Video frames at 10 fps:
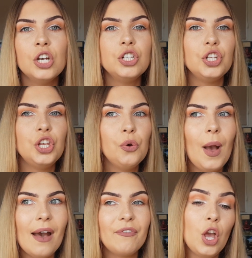So you
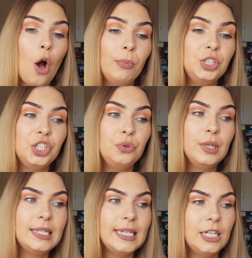have the
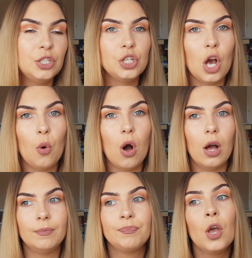opportunity to go
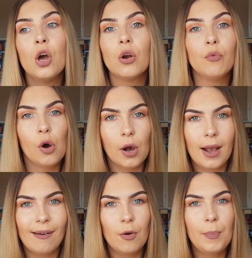on Royal
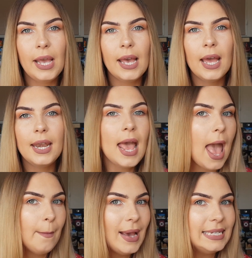Caribbean,
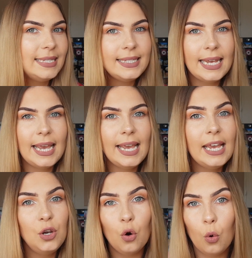
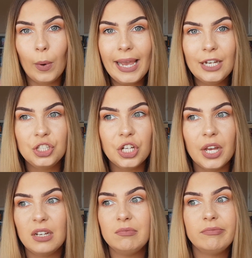MSC,
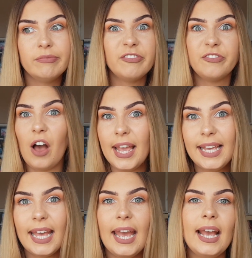Norwegian,
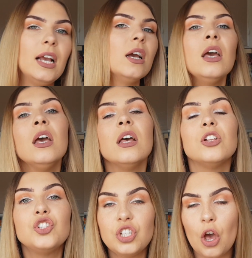Viking,
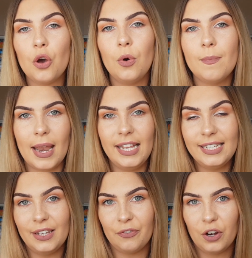so many
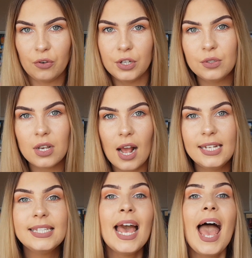different cruise
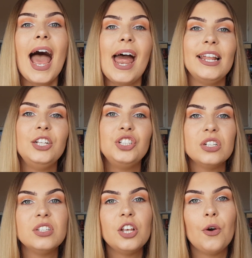lines. And it
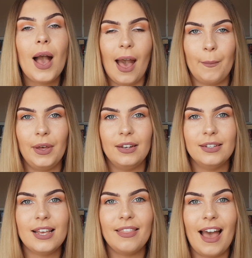just so
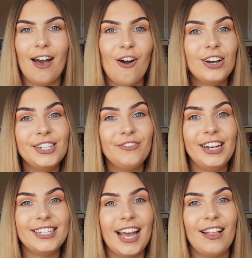happened that Harding
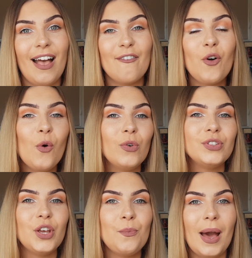Retail have
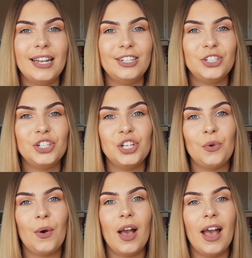also managed
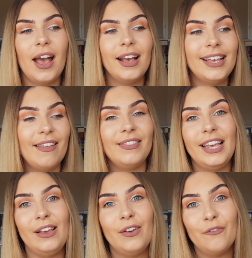to get
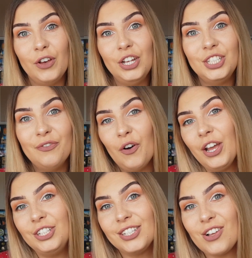the Virgin
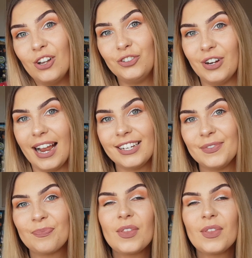Voyages contract.